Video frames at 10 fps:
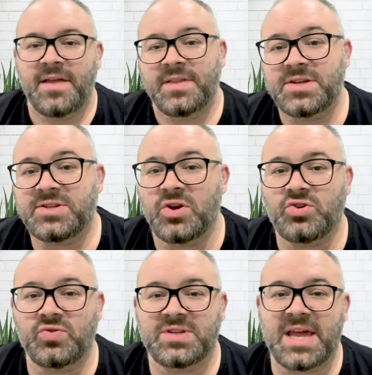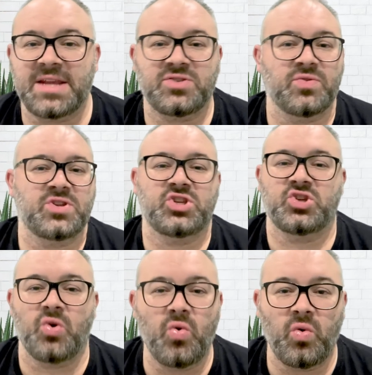the social status, or the
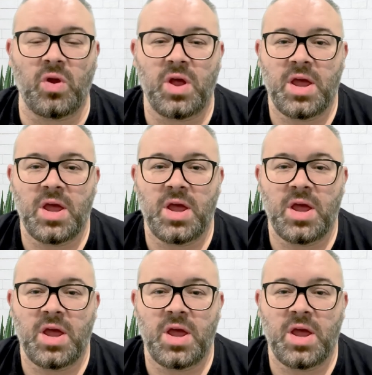school